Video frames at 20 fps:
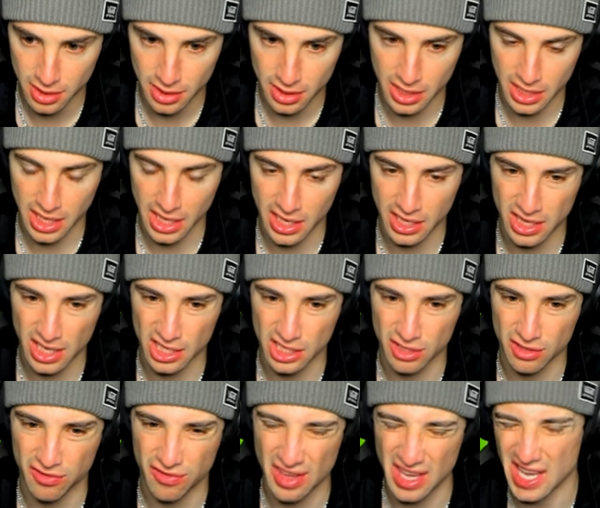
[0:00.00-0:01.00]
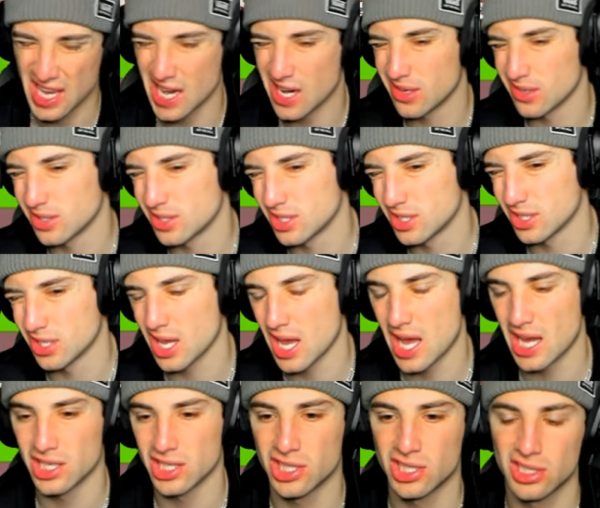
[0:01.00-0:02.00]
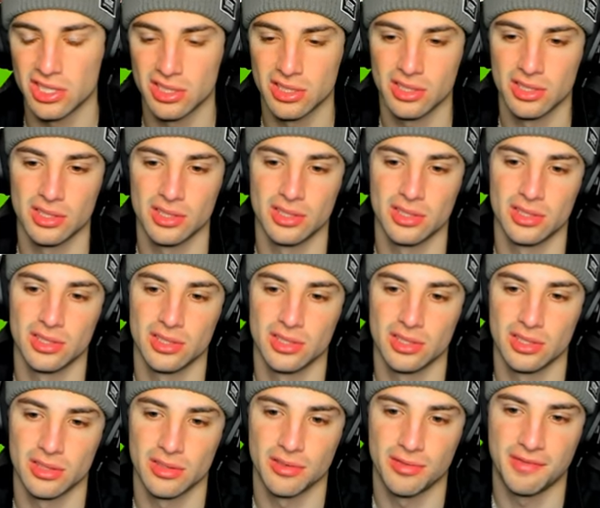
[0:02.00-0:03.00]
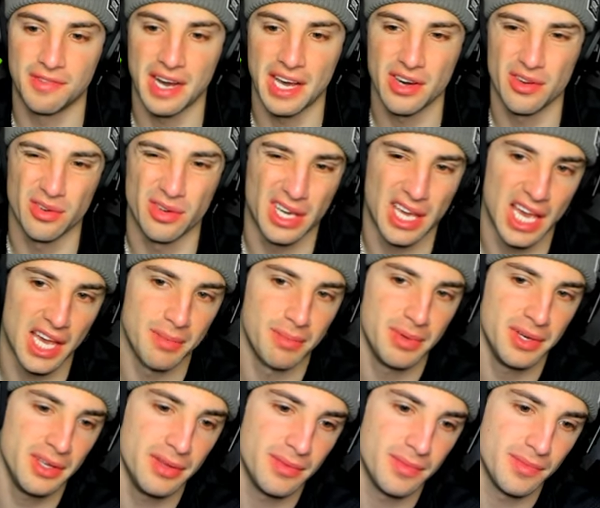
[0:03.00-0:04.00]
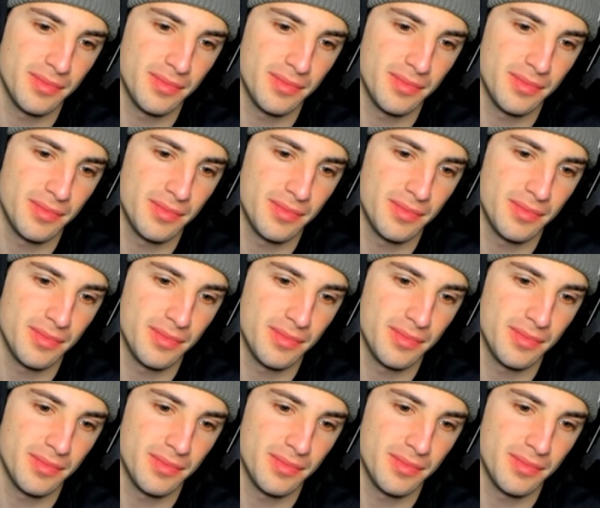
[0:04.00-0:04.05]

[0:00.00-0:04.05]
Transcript: to kind of dodge fake out slash final gambit.